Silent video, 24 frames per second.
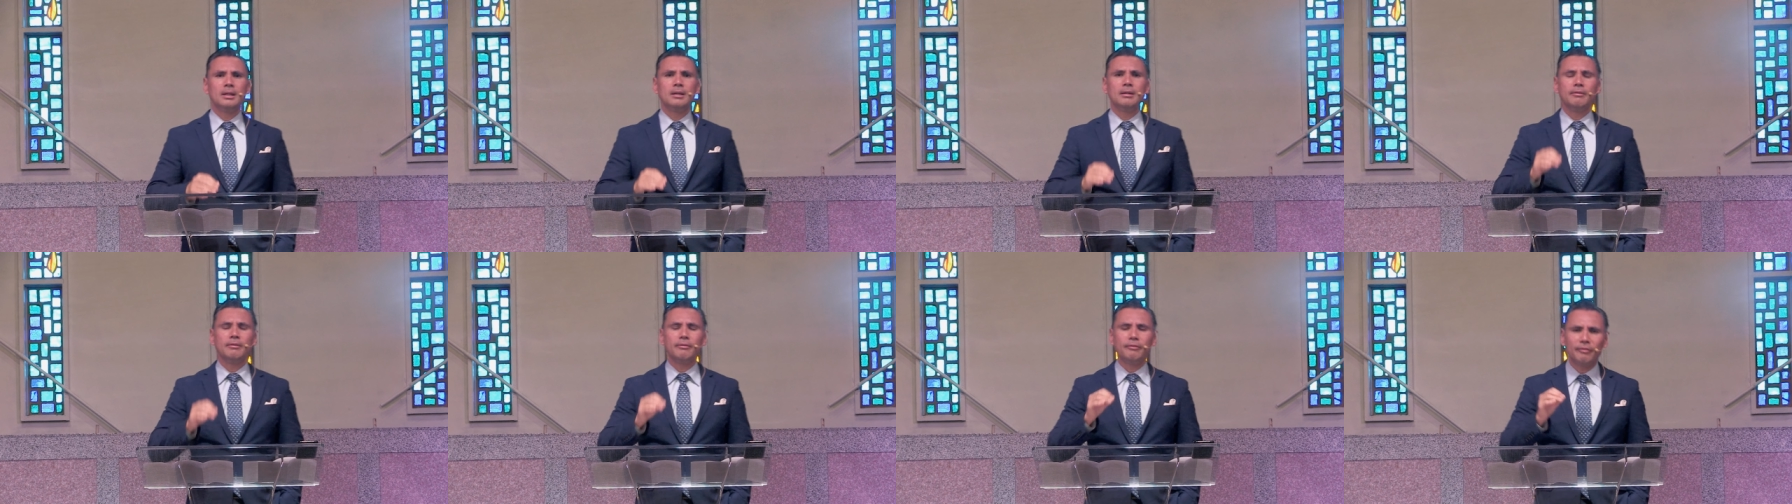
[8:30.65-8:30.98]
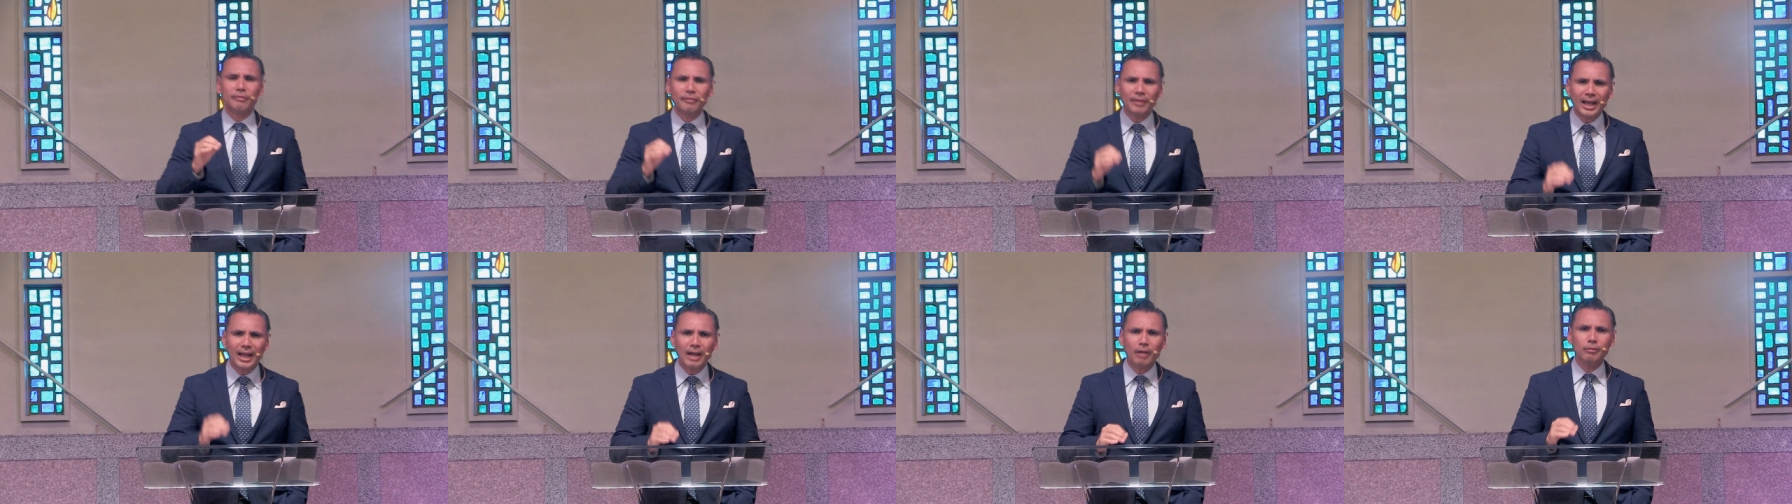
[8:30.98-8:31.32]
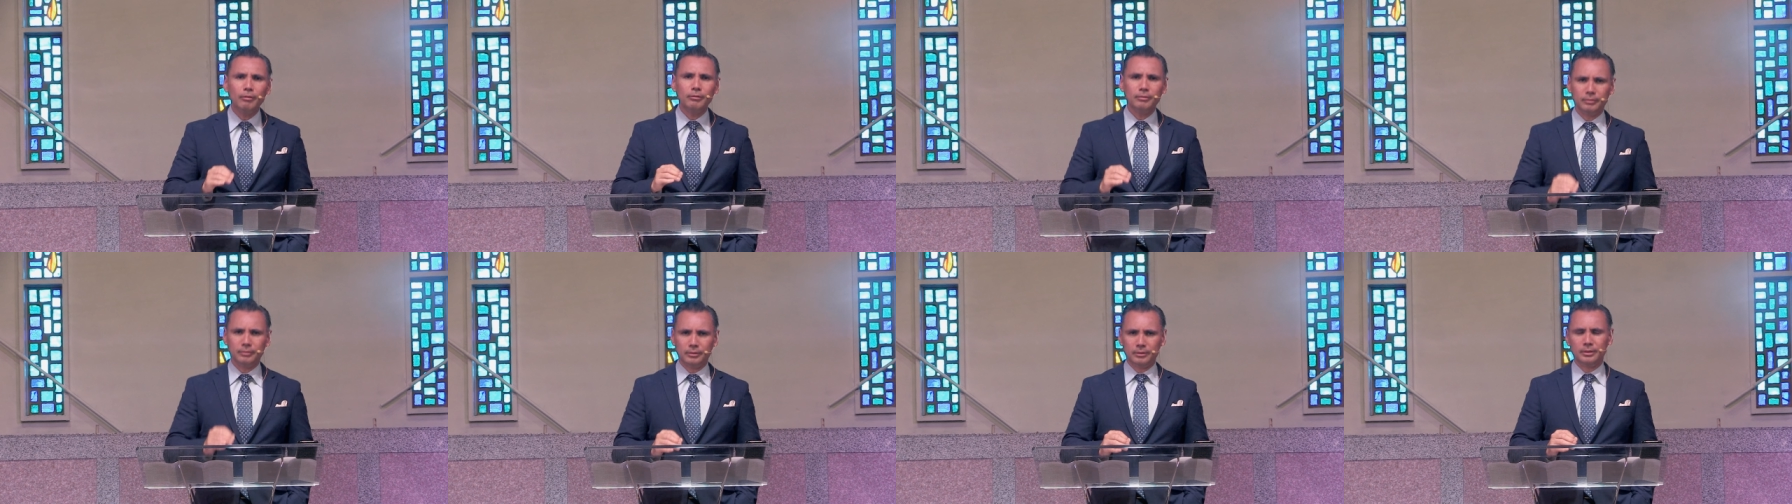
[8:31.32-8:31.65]

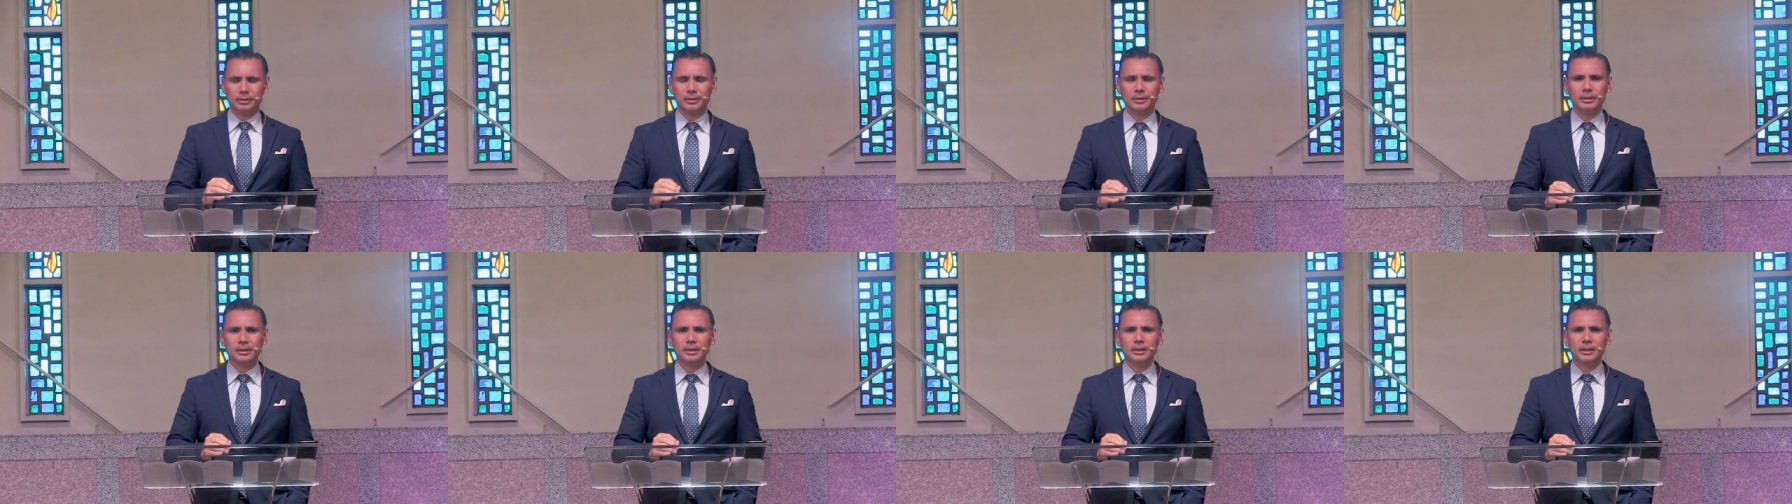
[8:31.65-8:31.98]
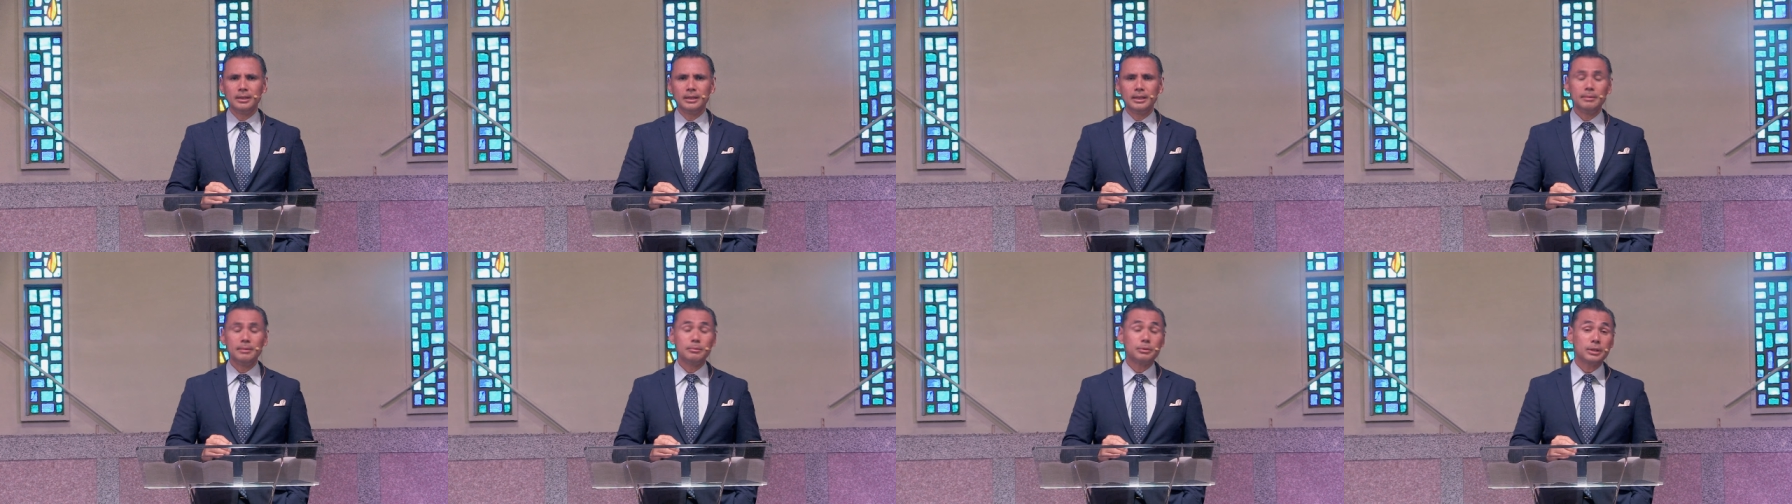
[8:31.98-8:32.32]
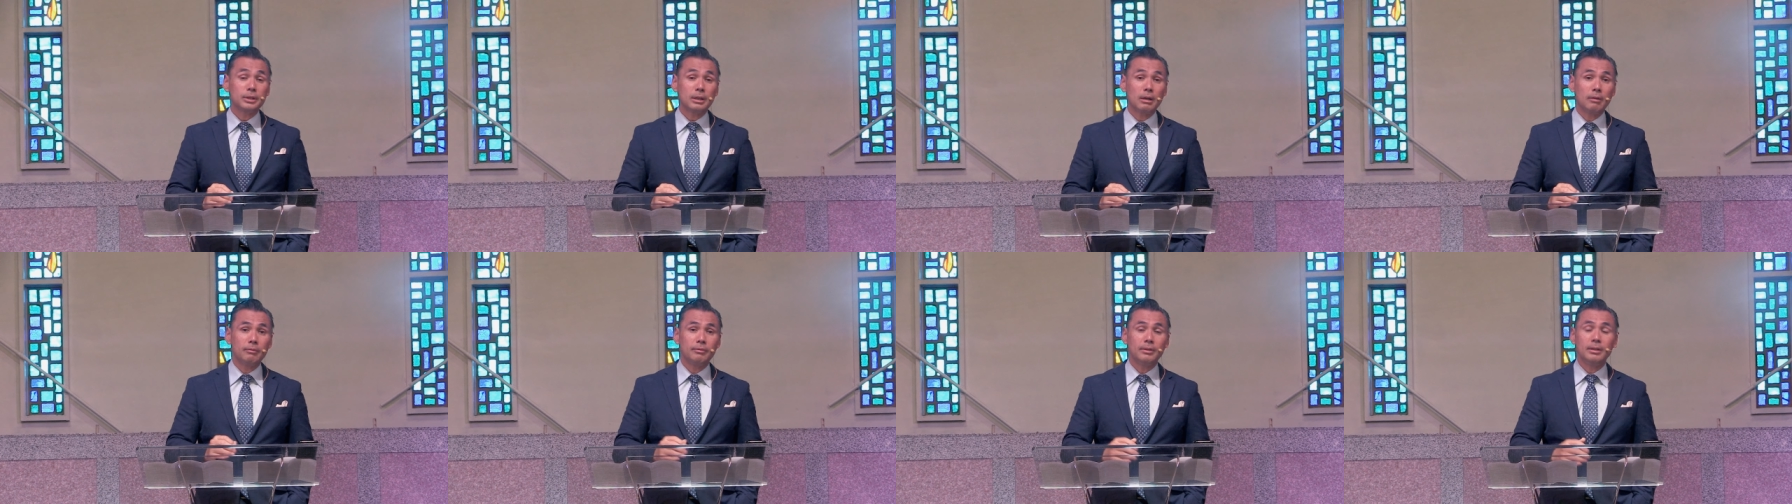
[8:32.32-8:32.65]
found himself